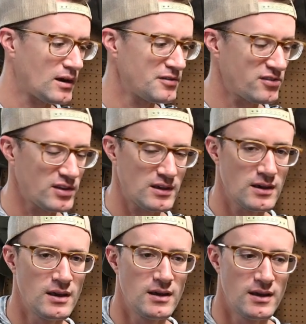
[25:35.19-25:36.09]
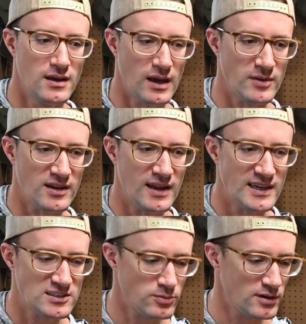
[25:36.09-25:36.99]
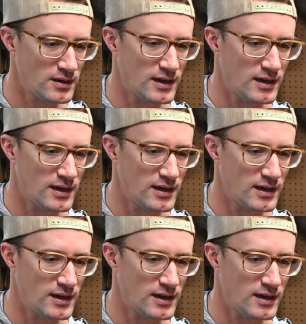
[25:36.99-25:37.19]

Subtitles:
Obviously, I'm not an expert.